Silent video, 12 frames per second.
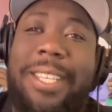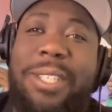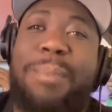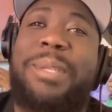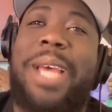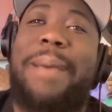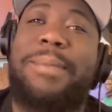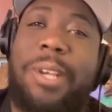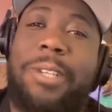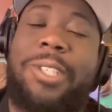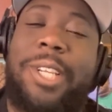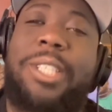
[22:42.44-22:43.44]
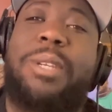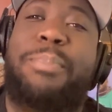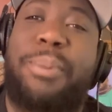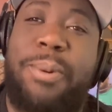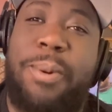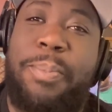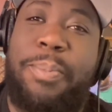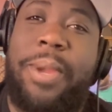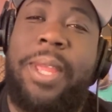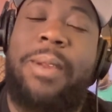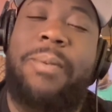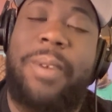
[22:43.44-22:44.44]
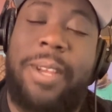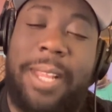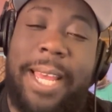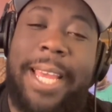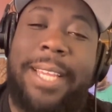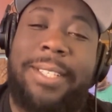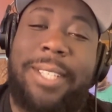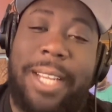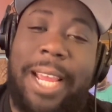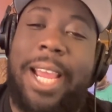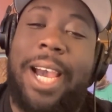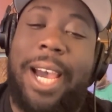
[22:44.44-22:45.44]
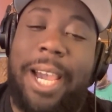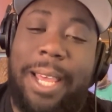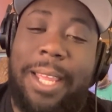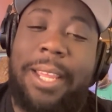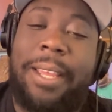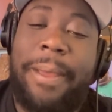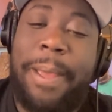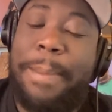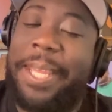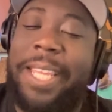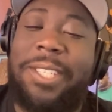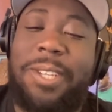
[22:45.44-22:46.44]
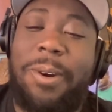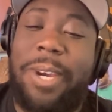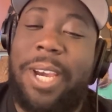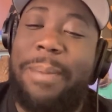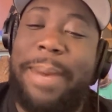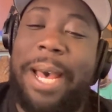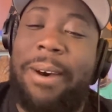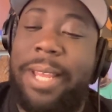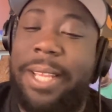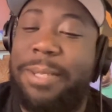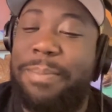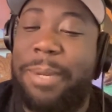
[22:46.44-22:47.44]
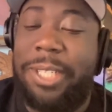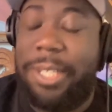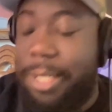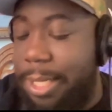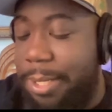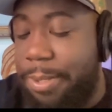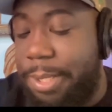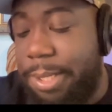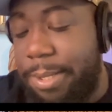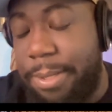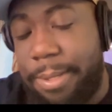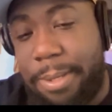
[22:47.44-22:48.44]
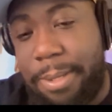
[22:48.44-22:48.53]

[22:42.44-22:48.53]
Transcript: sometimes I'll sit to poop and then realize that pees don't come out as much as they used to.